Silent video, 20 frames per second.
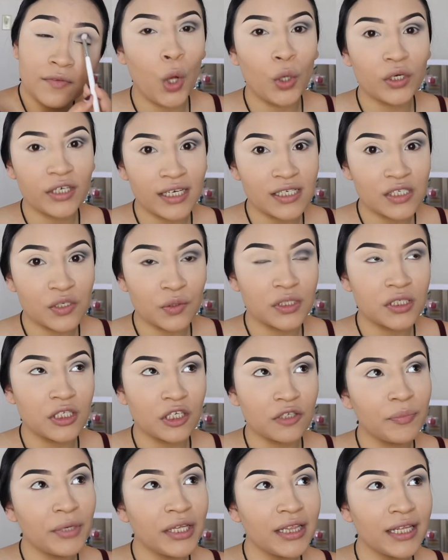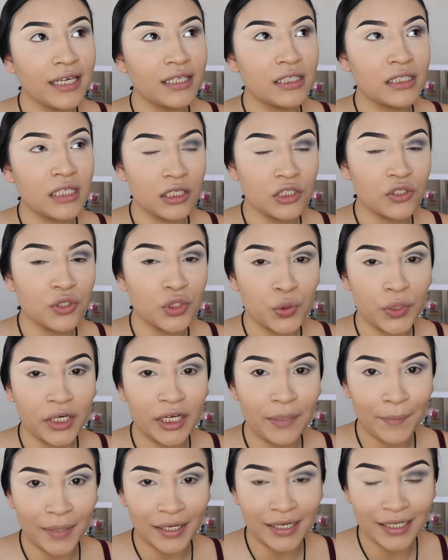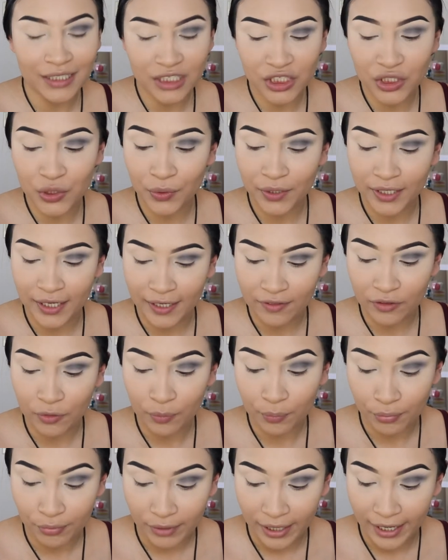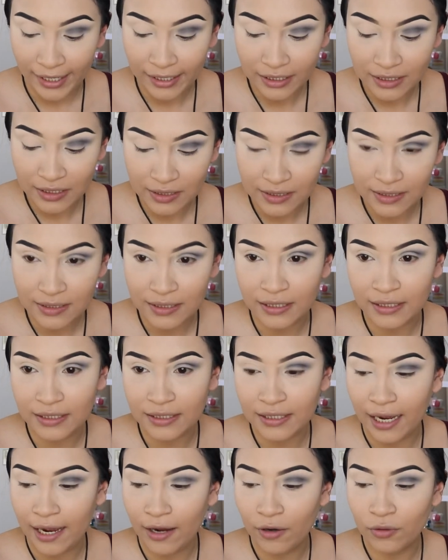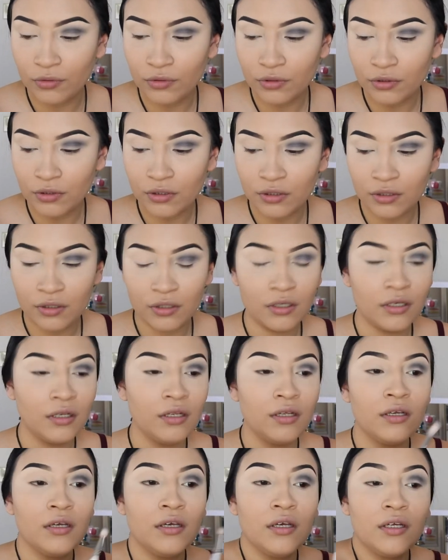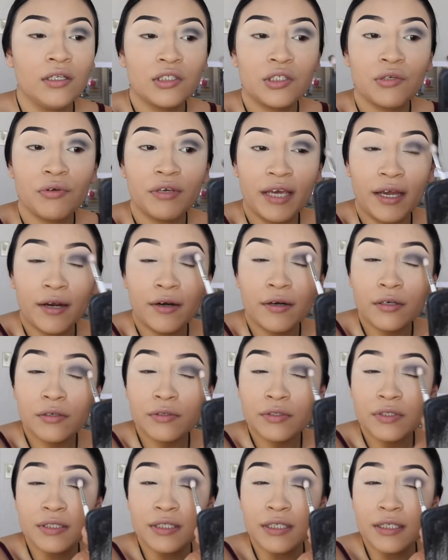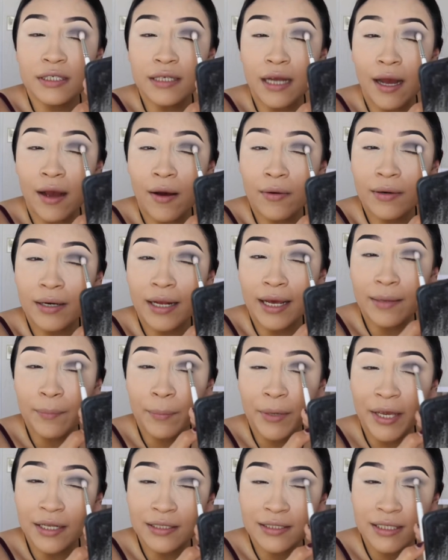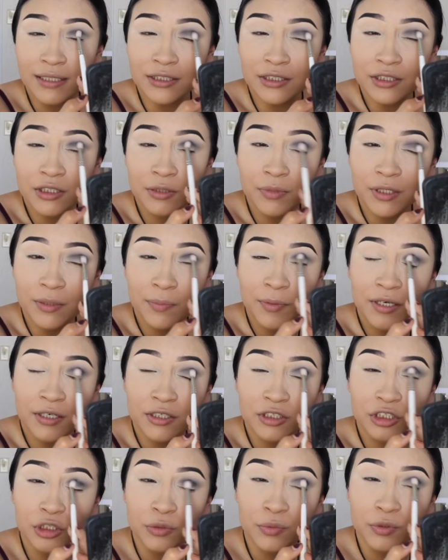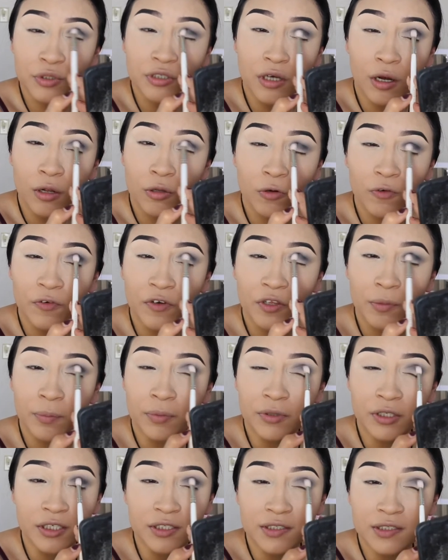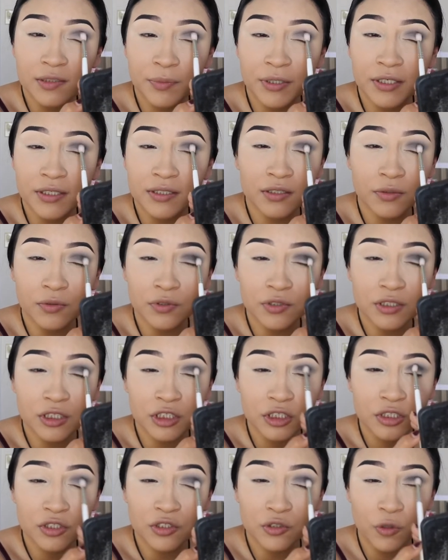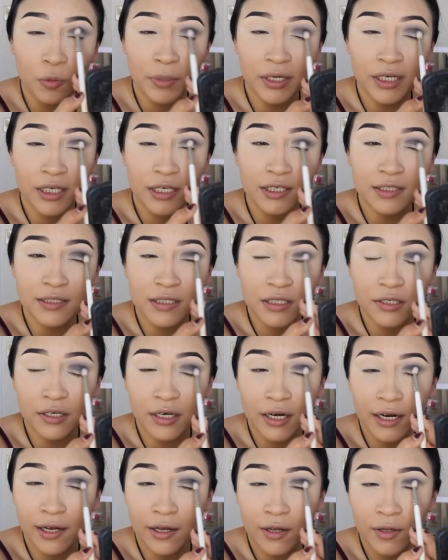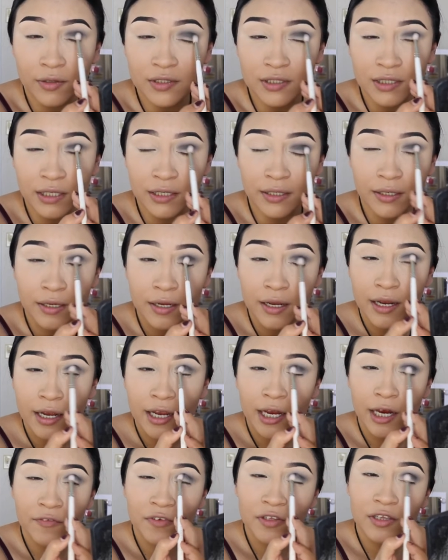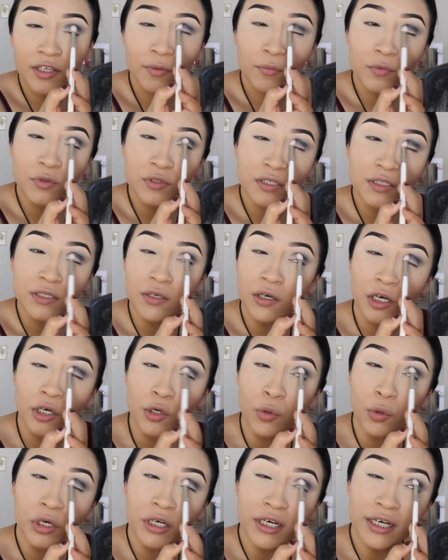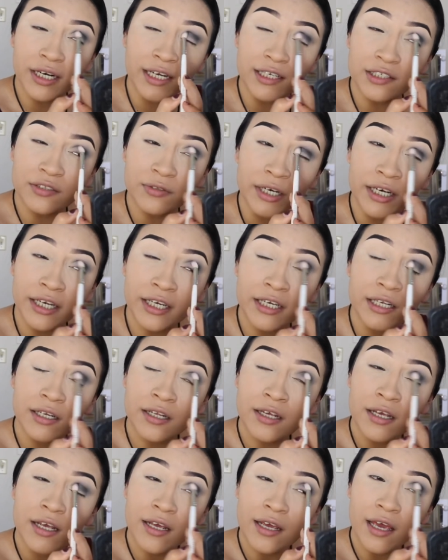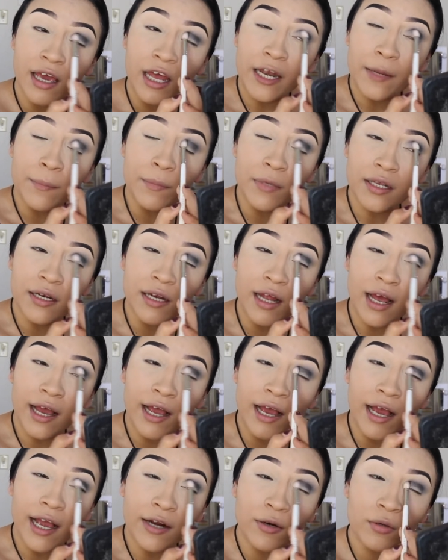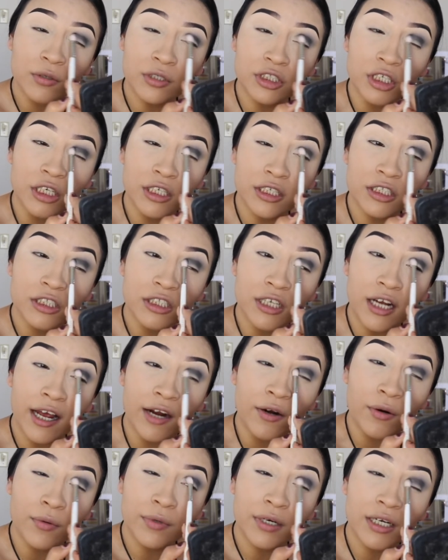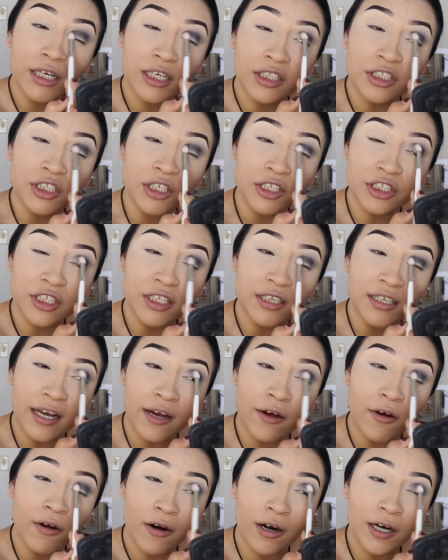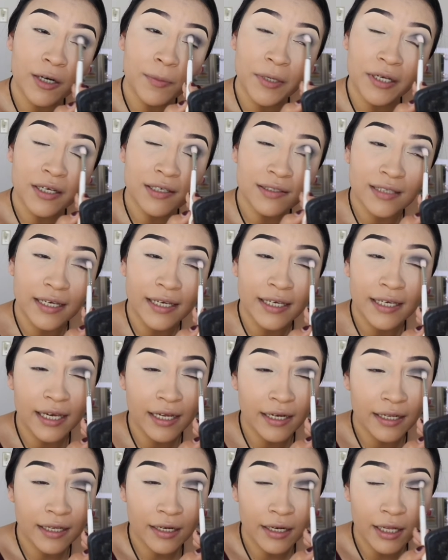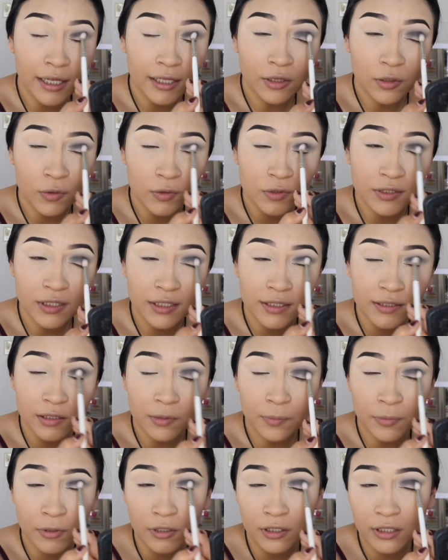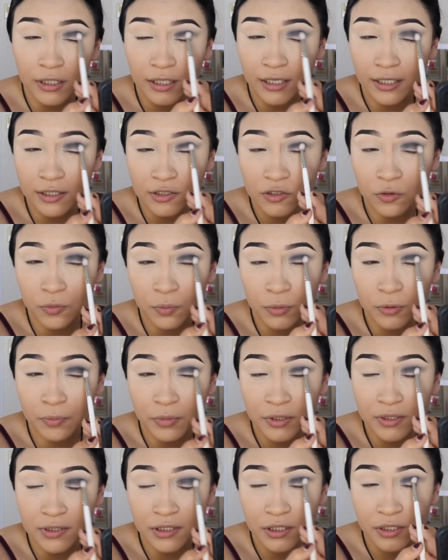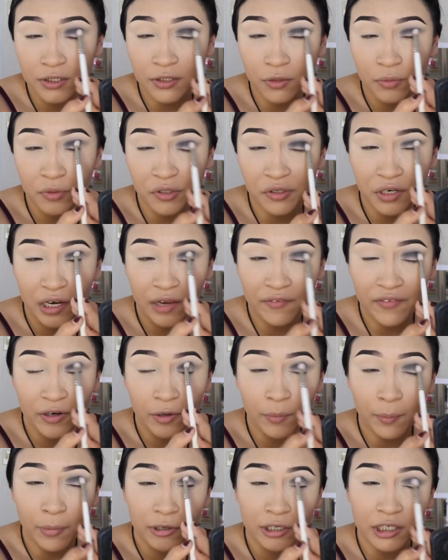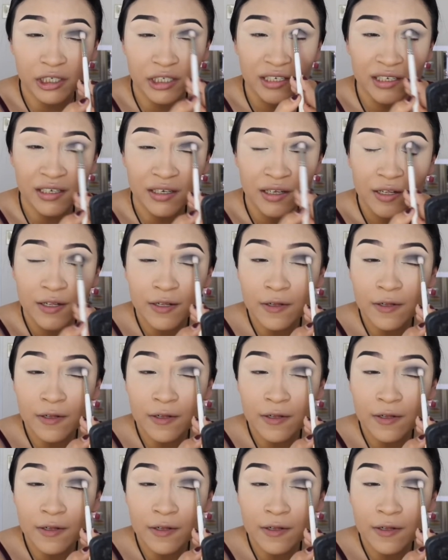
Okay, so it took me like 10 to 20 minutes to get the bride to sit down, to get her to sit down and pay attention to me because she was all over the place because there was just so many kids in her house and everything was unorganized, right? And I mean, I don't judge, I don't really judge it that hard because I get it. Like those days are probably like super busy, you know, when you're having a party.